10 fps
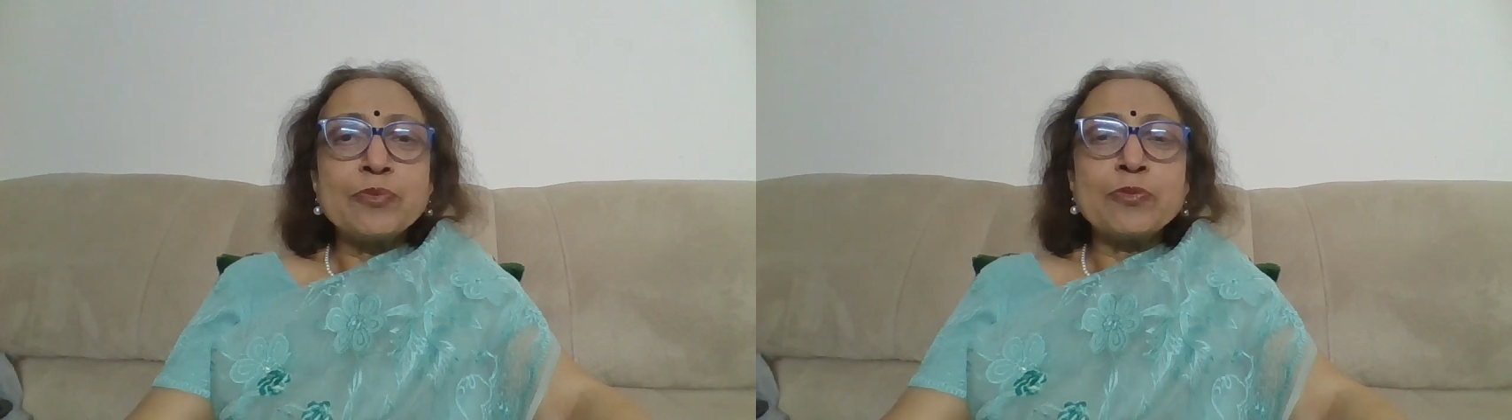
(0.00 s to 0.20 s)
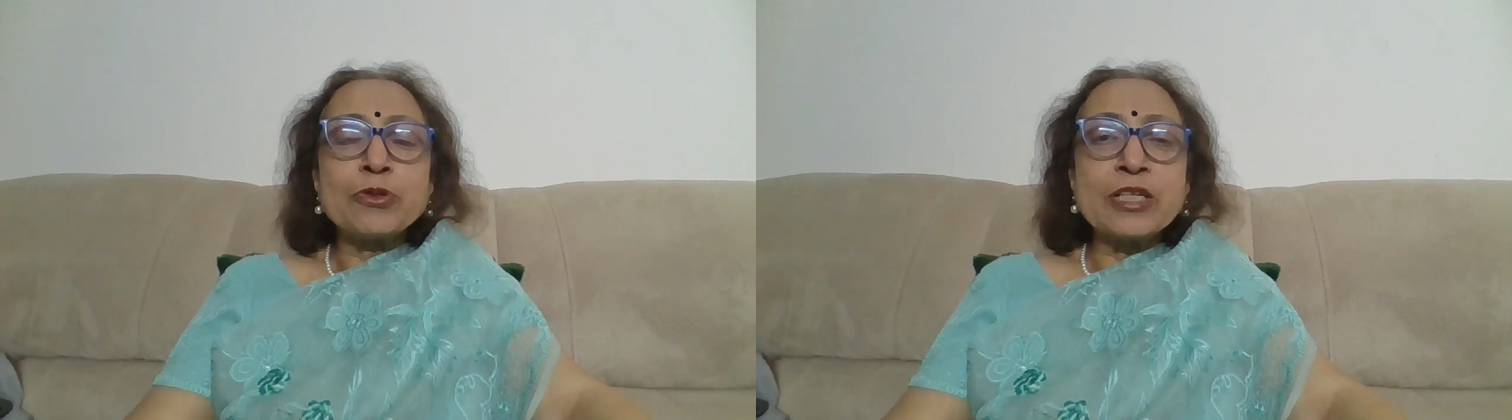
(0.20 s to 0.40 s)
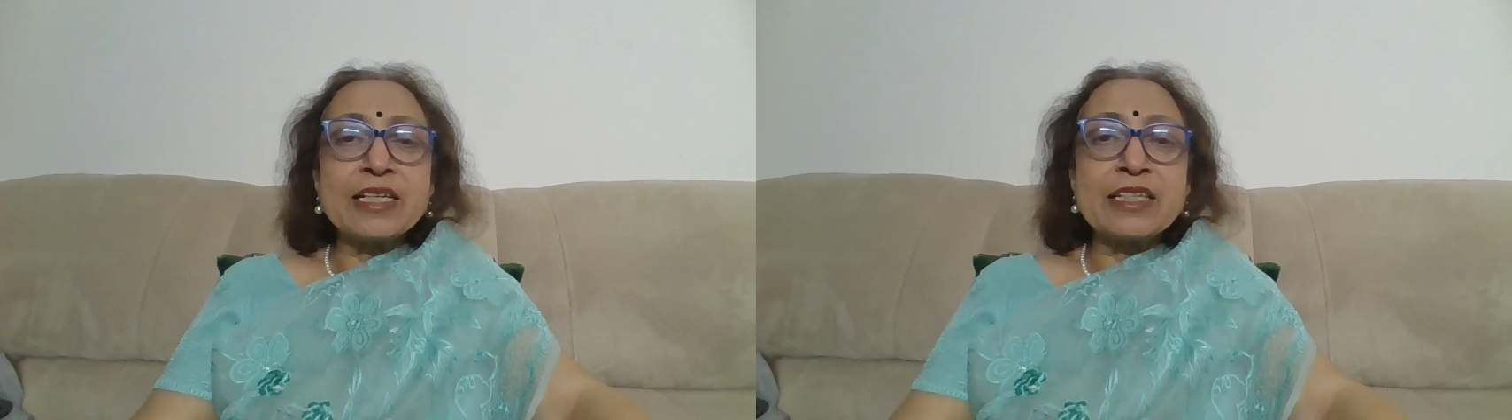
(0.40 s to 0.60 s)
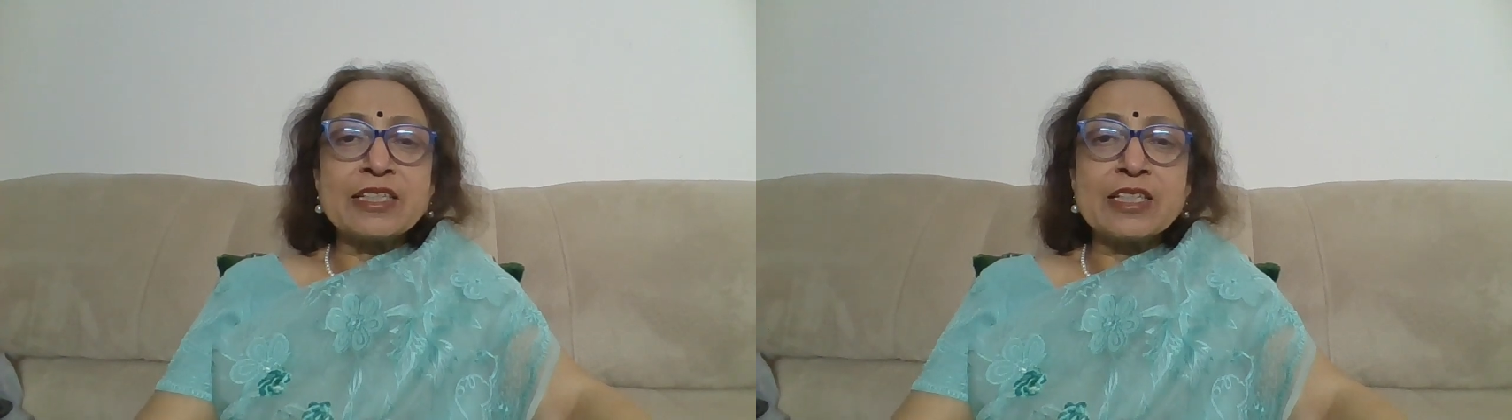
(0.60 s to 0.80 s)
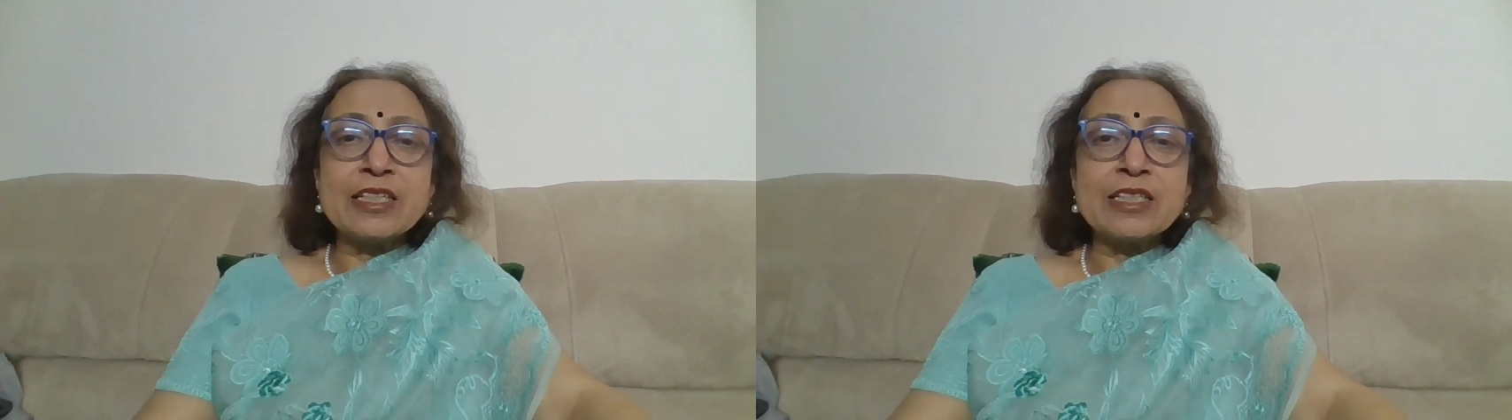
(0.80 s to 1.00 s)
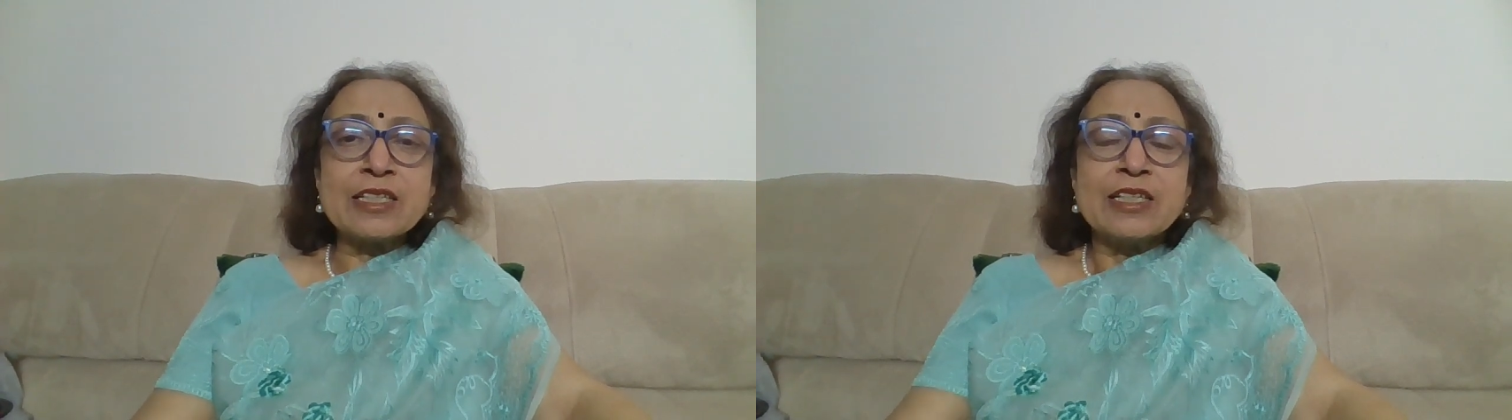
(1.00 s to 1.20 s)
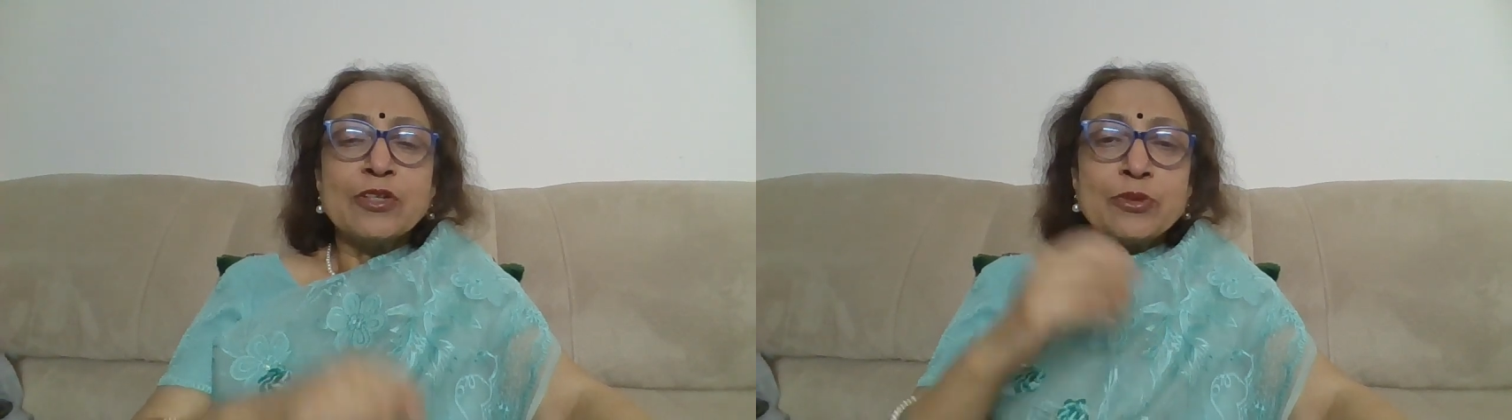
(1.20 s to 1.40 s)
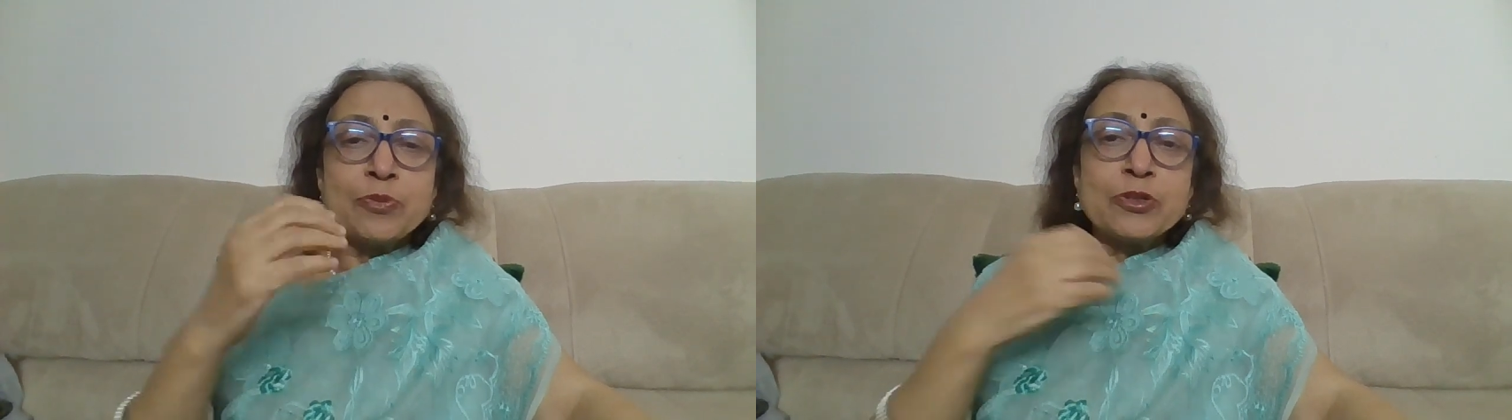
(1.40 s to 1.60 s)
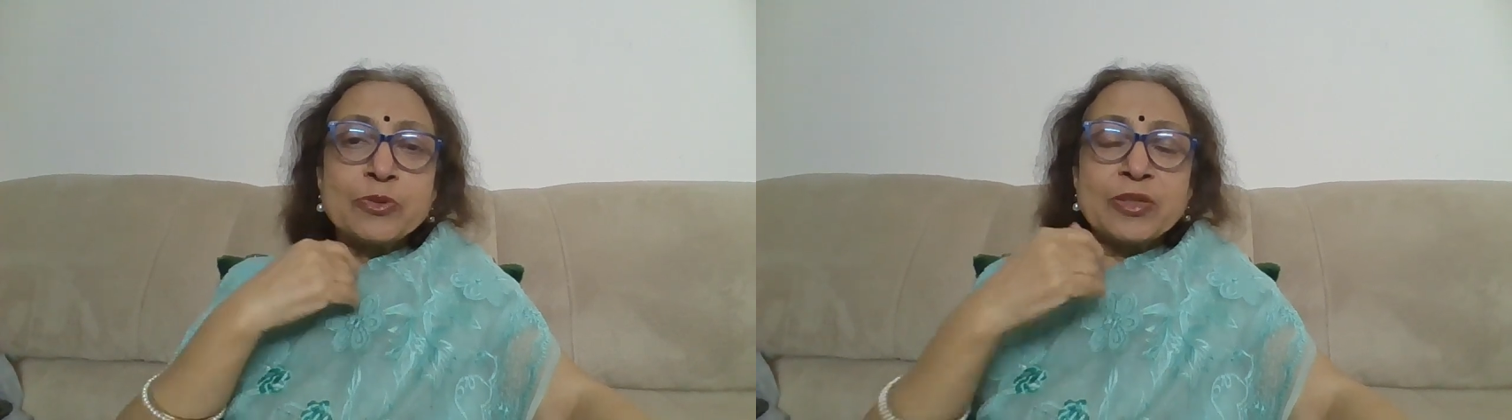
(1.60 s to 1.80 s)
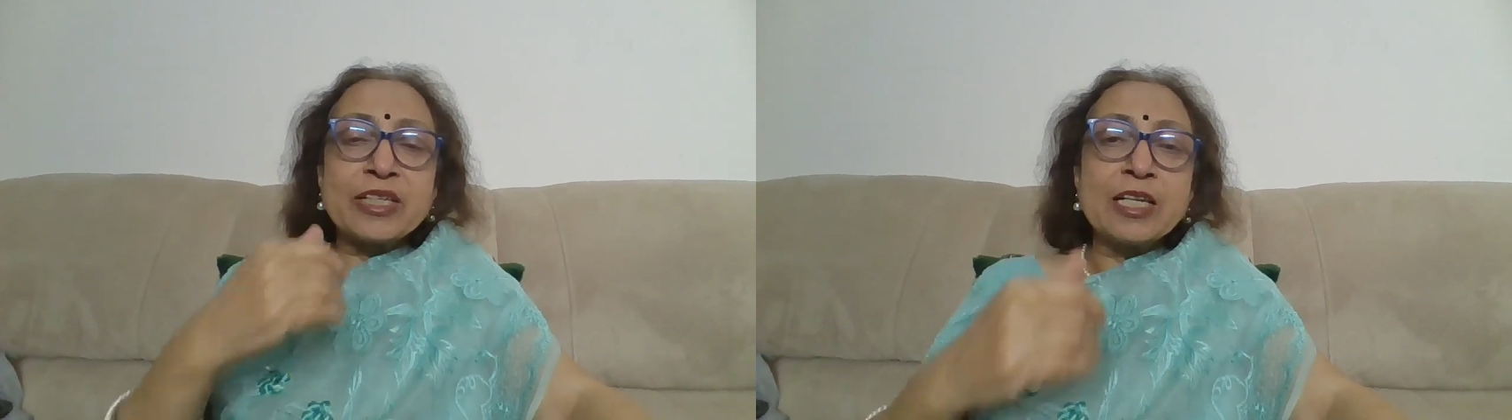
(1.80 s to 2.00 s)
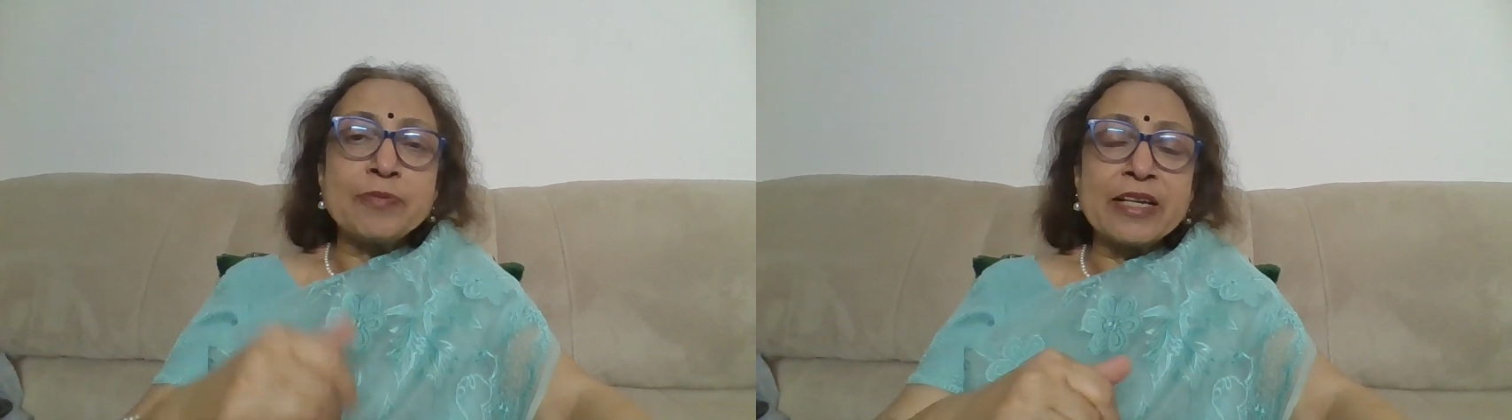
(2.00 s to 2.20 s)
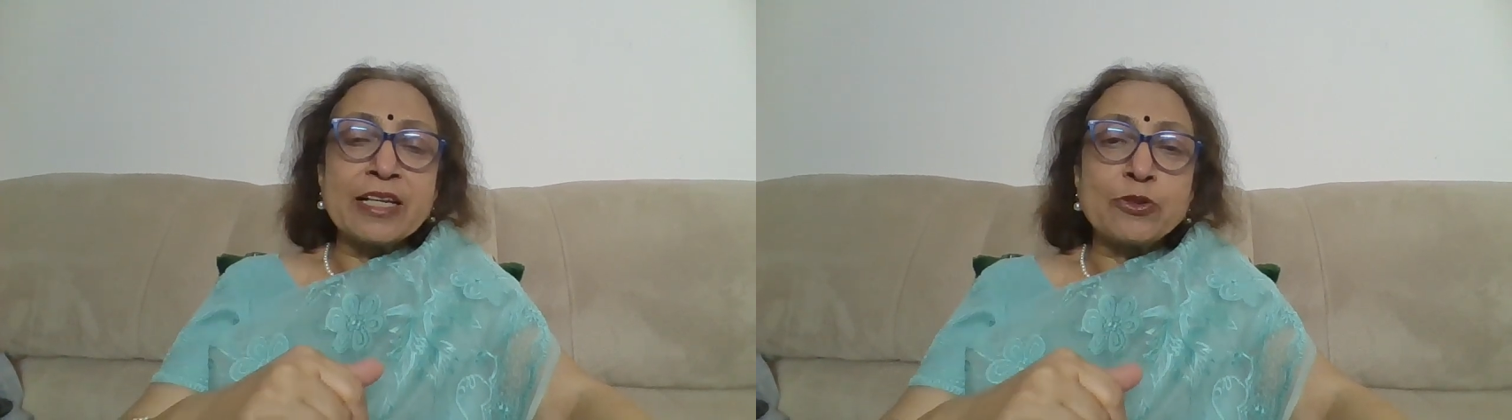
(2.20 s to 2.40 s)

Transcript: putting it here, keeping